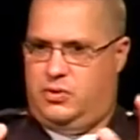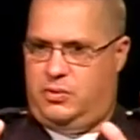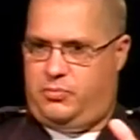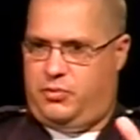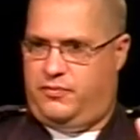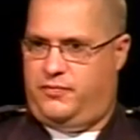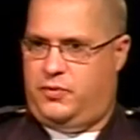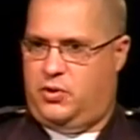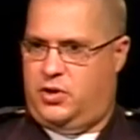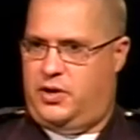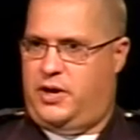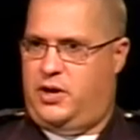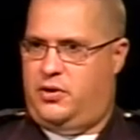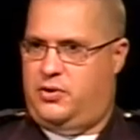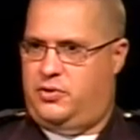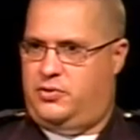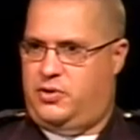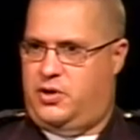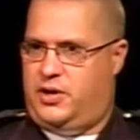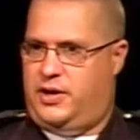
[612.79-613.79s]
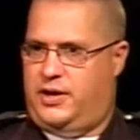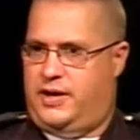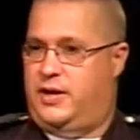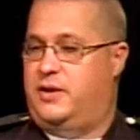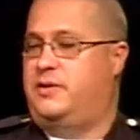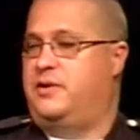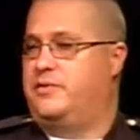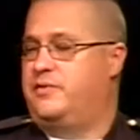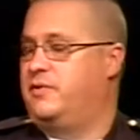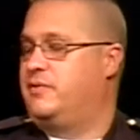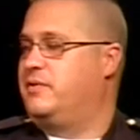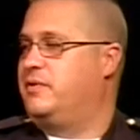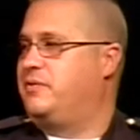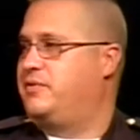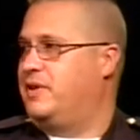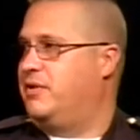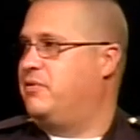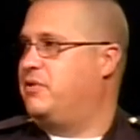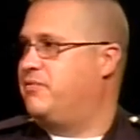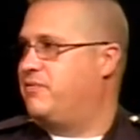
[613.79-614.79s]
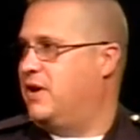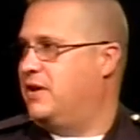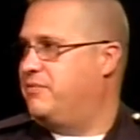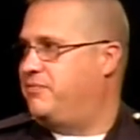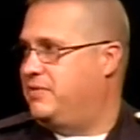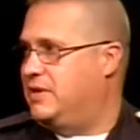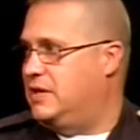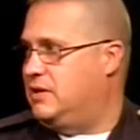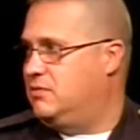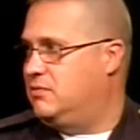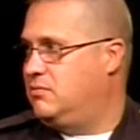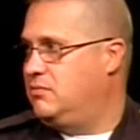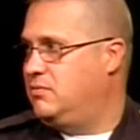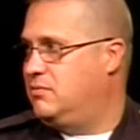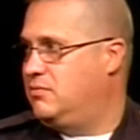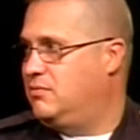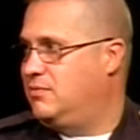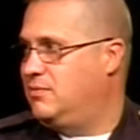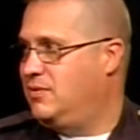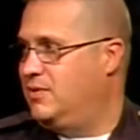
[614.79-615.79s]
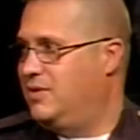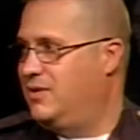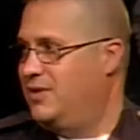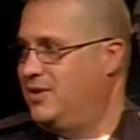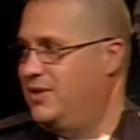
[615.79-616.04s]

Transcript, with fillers: a preferred area of the target at a distance of 75 feet. Okay.